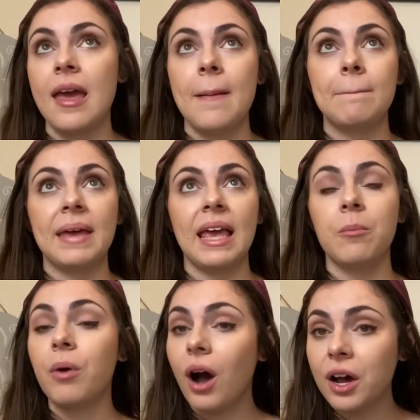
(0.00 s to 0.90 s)
paint
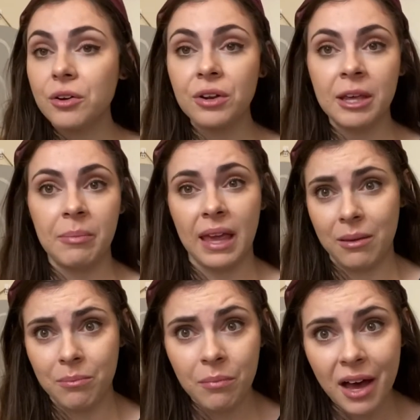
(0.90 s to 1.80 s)
pottery,
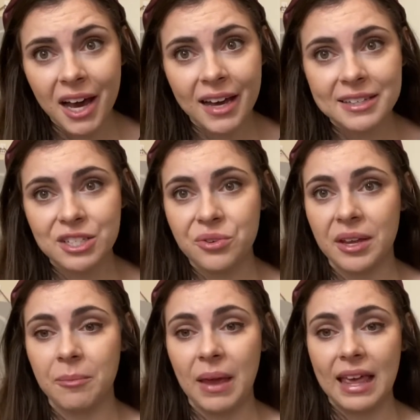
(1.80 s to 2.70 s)
paint mugs, you
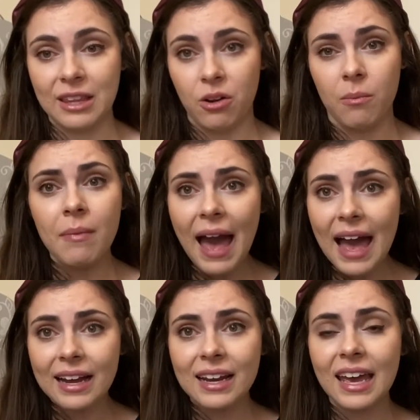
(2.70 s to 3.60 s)
can paint little
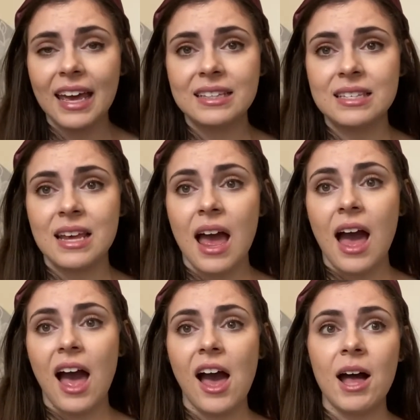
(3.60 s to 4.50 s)
magnets.
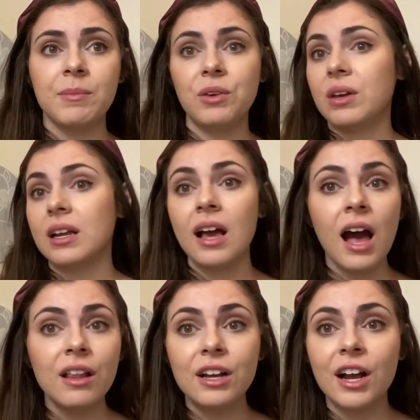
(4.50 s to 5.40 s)
You can
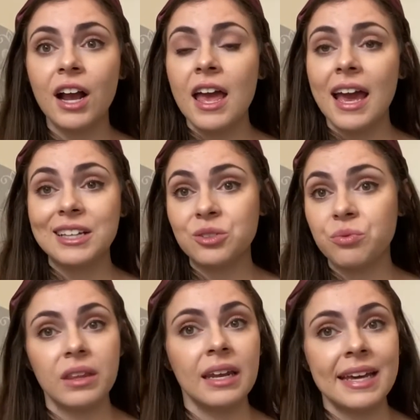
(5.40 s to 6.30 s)
color. It's a
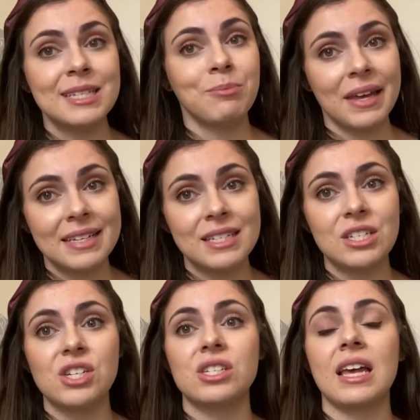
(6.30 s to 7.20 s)
really nice place to
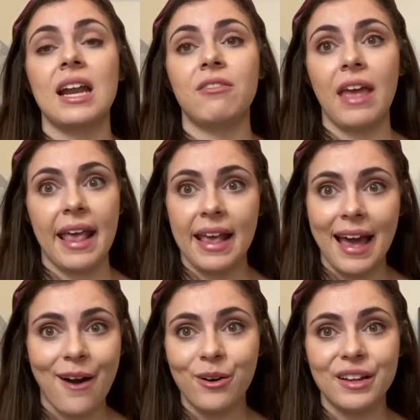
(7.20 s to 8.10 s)
just kind of hang
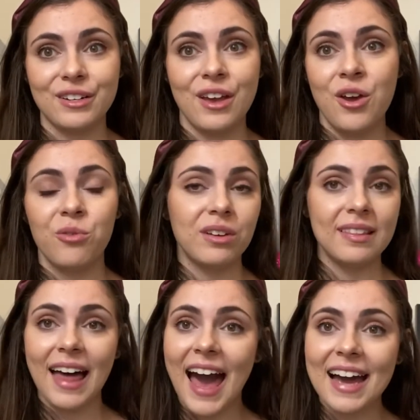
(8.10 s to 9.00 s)
out and
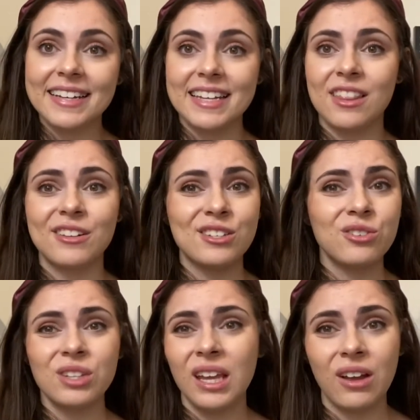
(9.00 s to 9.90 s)
relax, and there's
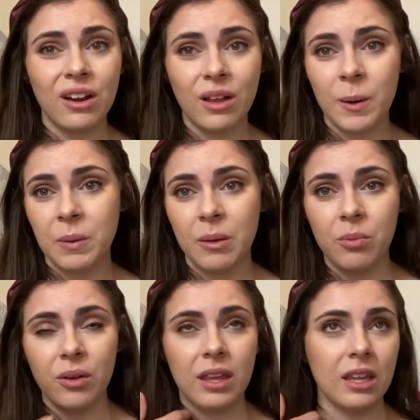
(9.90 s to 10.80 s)
usually not a lot of people
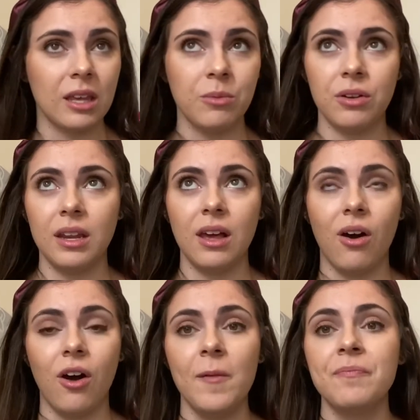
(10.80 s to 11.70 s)
in the community
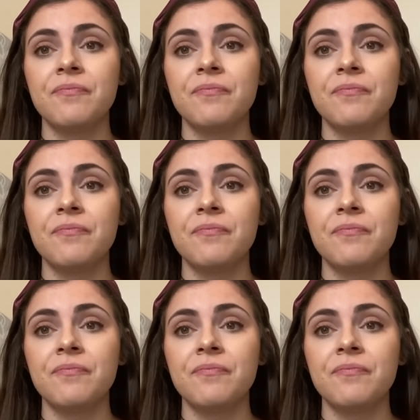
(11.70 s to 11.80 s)
hall,